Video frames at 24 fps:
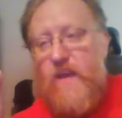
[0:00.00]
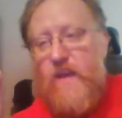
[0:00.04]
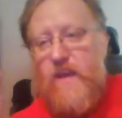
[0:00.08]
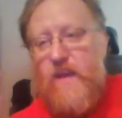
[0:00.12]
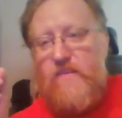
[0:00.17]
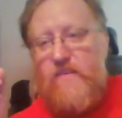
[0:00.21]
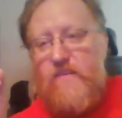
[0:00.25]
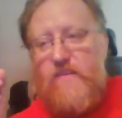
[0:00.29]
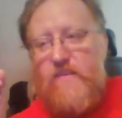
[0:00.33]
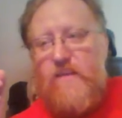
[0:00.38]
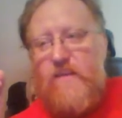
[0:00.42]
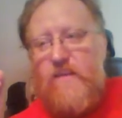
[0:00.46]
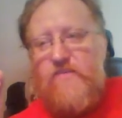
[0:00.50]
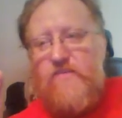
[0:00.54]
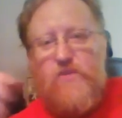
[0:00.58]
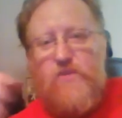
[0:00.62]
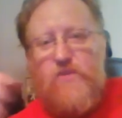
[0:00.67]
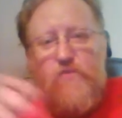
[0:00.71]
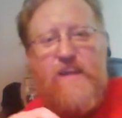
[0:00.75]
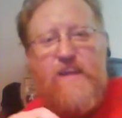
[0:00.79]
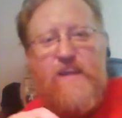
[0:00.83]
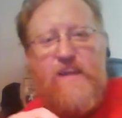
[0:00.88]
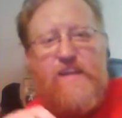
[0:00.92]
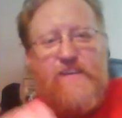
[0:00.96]
And
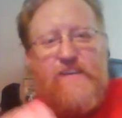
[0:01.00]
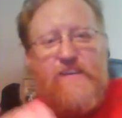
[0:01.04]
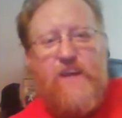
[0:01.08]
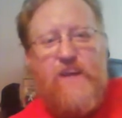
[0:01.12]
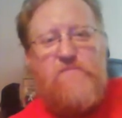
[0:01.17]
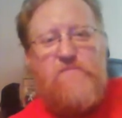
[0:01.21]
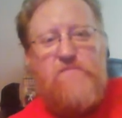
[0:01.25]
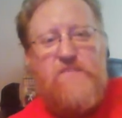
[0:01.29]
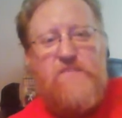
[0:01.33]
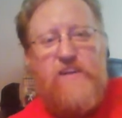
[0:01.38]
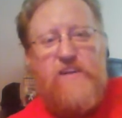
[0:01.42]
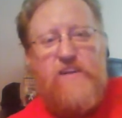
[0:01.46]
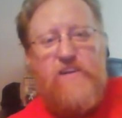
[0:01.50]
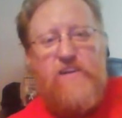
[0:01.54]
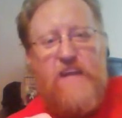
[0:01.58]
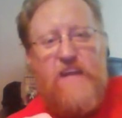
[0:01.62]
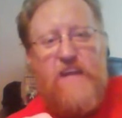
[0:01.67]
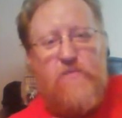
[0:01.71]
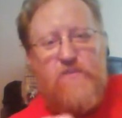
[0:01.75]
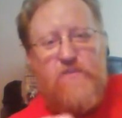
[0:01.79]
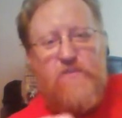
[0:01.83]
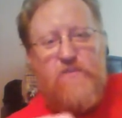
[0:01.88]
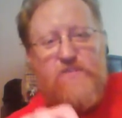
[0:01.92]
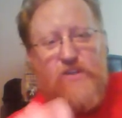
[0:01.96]
so Reagan comes here,
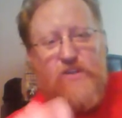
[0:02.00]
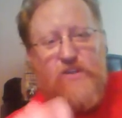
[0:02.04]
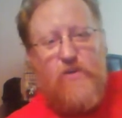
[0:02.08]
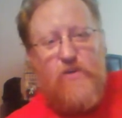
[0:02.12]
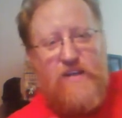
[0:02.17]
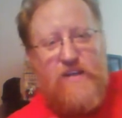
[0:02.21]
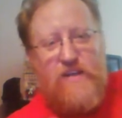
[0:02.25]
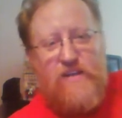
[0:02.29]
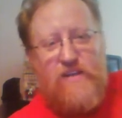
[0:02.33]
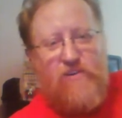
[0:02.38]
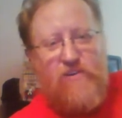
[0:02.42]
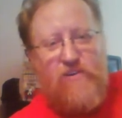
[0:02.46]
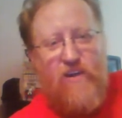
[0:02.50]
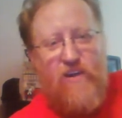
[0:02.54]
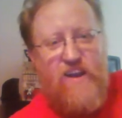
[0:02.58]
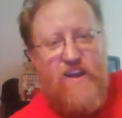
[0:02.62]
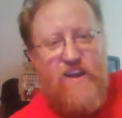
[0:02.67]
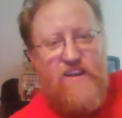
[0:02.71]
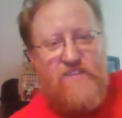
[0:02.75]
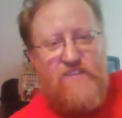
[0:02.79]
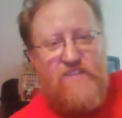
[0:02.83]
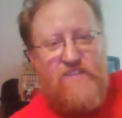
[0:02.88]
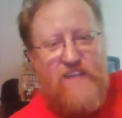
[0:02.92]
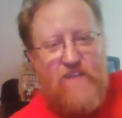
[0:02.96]
and he wants to go eat at
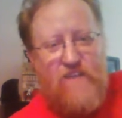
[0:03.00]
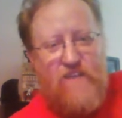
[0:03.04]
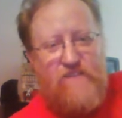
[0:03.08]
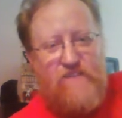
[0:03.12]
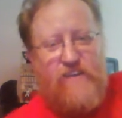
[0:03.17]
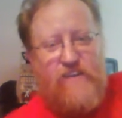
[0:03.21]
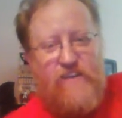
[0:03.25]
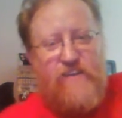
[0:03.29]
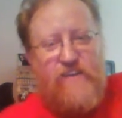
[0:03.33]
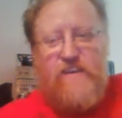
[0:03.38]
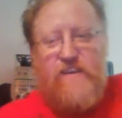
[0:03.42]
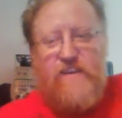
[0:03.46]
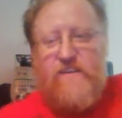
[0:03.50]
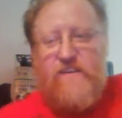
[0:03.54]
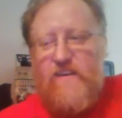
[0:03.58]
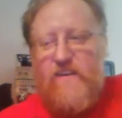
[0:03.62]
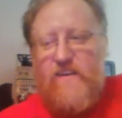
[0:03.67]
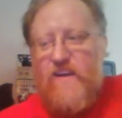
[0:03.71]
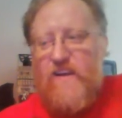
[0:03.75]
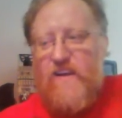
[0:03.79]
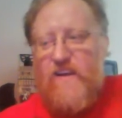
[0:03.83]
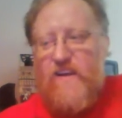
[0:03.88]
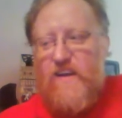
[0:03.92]
Gray's Cafeteria.